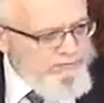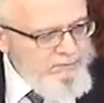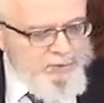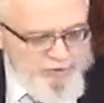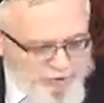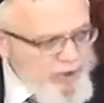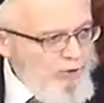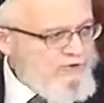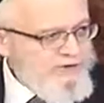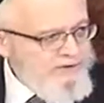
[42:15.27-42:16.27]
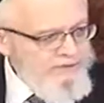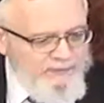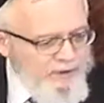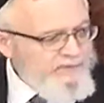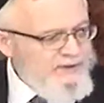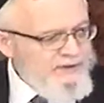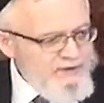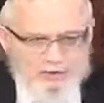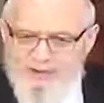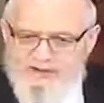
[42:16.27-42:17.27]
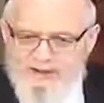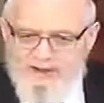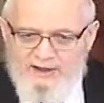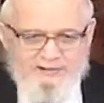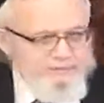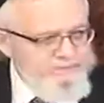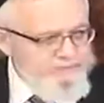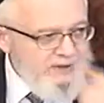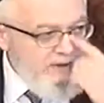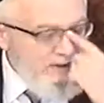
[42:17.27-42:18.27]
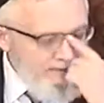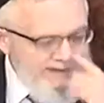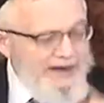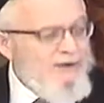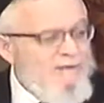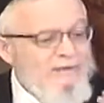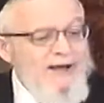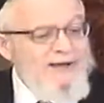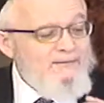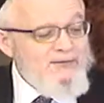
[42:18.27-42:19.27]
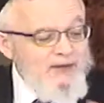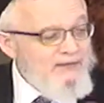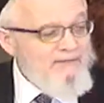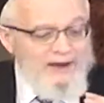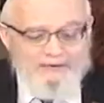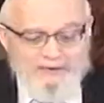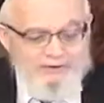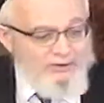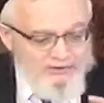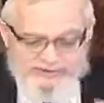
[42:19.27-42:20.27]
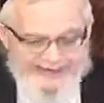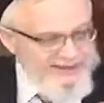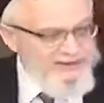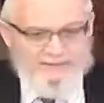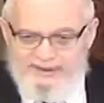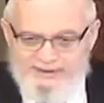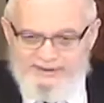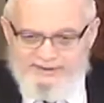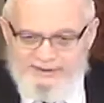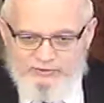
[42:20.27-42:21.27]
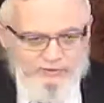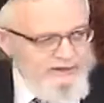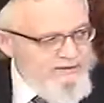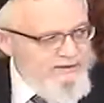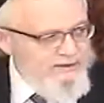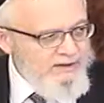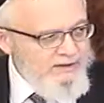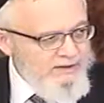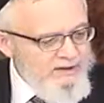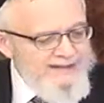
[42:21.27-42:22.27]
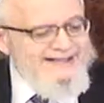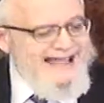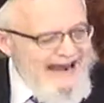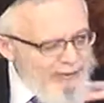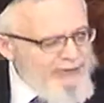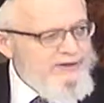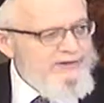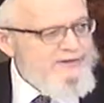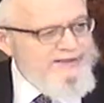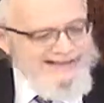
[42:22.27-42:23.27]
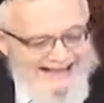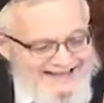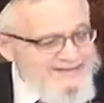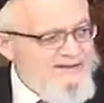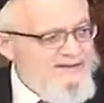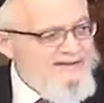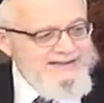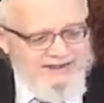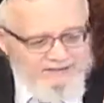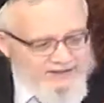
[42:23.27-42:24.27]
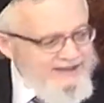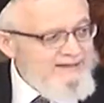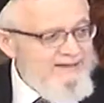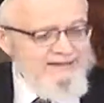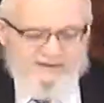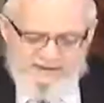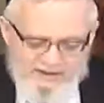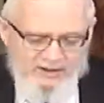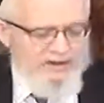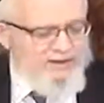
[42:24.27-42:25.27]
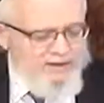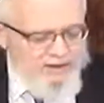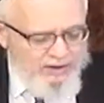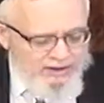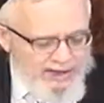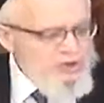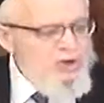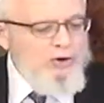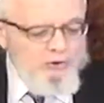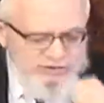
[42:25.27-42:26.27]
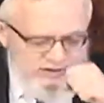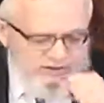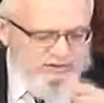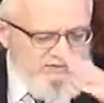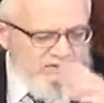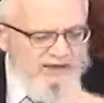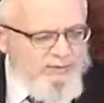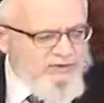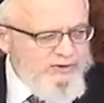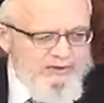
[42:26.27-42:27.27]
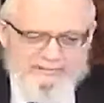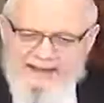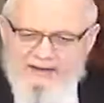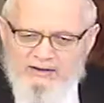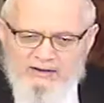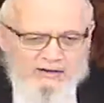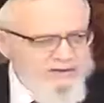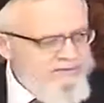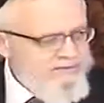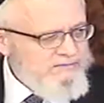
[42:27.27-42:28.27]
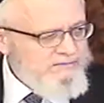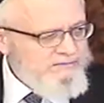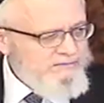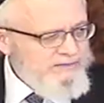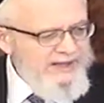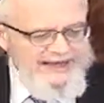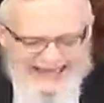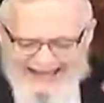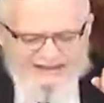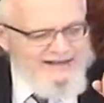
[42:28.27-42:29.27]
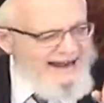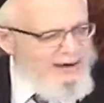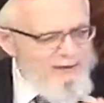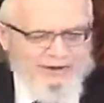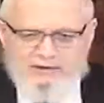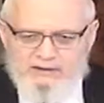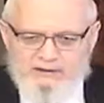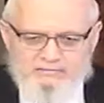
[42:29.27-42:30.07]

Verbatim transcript: Because you chose to forfeit it, to cross the line. Paro five times, five of the miracles, he had the ability to see it right. His arrogance, his insolence, his self-centeredness. He chose, I will turn my back on God. And he acted arrogantly.